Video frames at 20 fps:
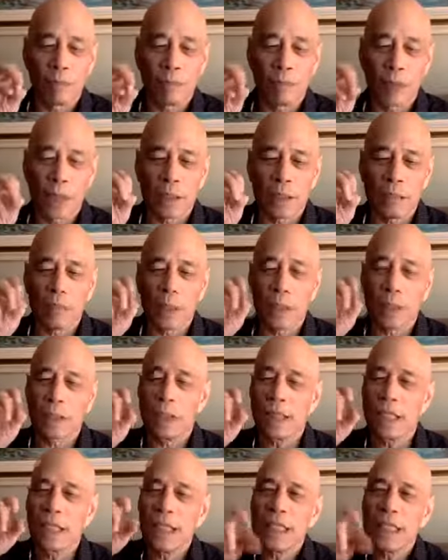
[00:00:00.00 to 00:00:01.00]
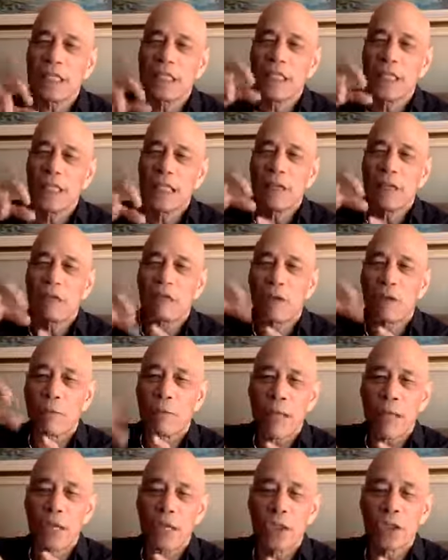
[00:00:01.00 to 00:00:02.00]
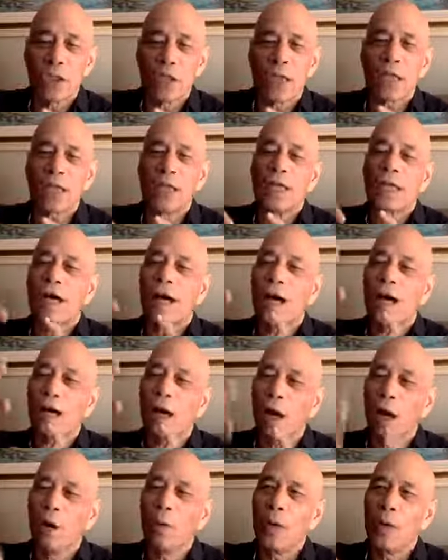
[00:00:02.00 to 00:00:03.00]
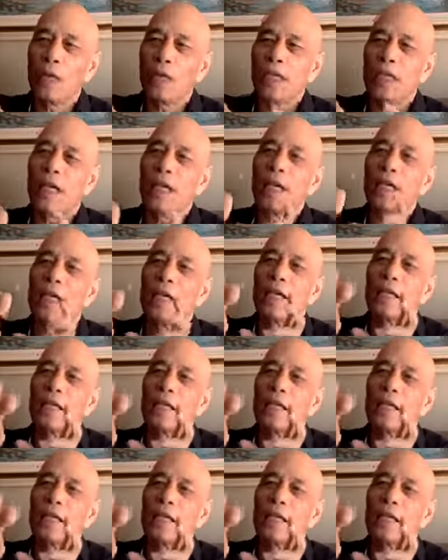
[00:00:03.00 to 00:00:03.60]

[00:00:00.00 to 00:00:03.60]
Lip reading: But is the information, I always say,